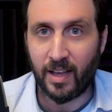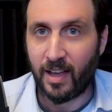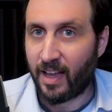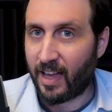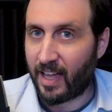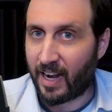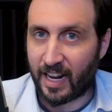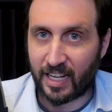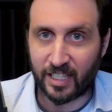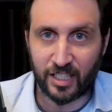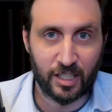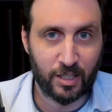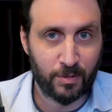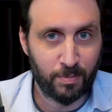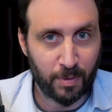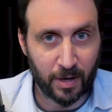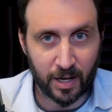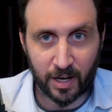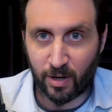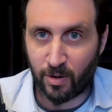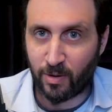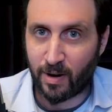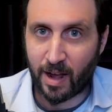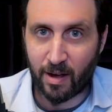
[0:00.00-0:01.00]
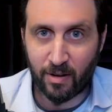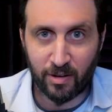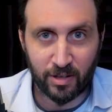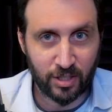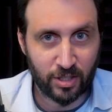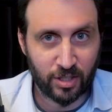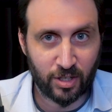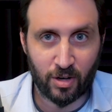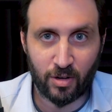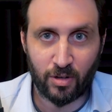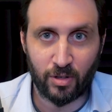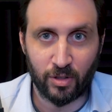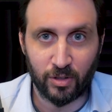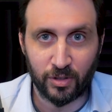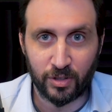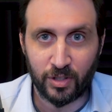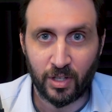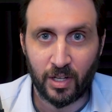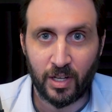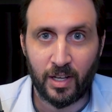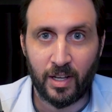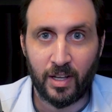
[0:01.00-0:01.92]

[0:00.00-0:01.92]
and I spun around in circles.